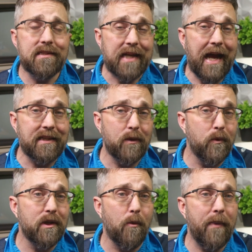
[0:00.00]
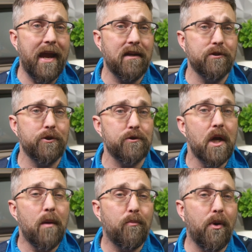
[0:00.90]
tiling window managers
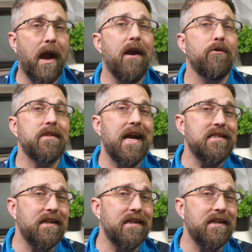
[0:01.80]
prioritize